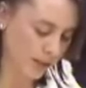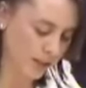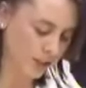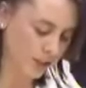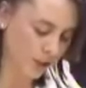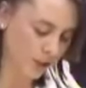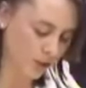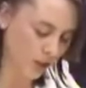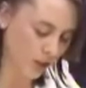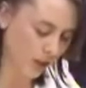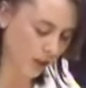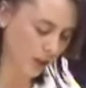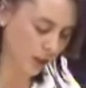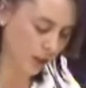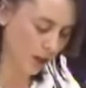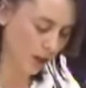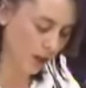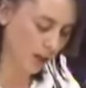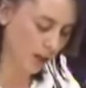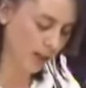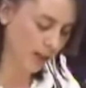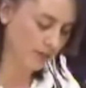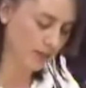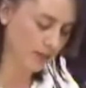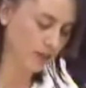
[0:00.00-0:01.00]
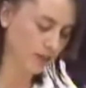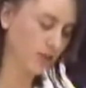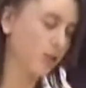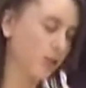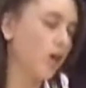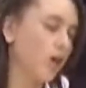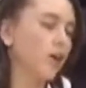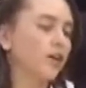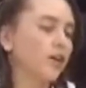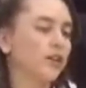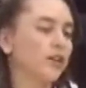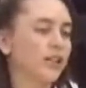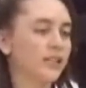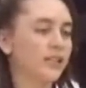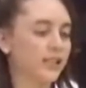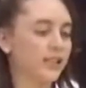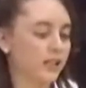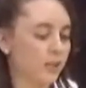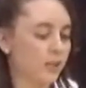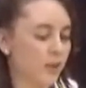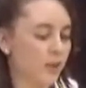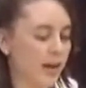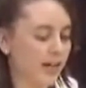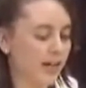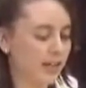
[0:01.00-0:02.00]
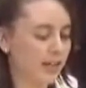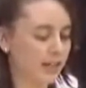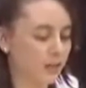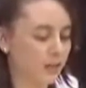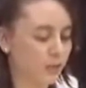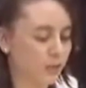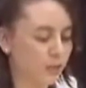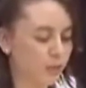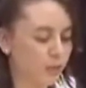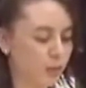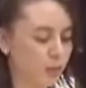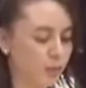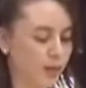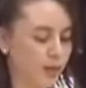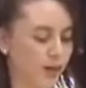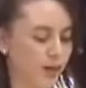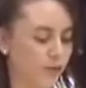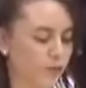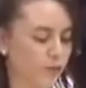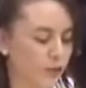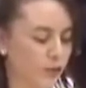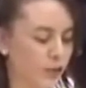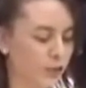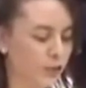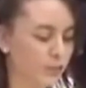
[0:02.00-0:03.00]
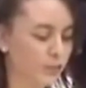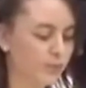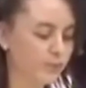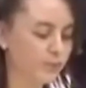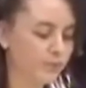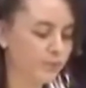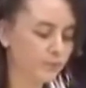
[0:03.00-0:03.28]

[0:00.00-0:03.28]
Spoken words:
The list goes on, and there's a longer list in the packet that we've prepared for you.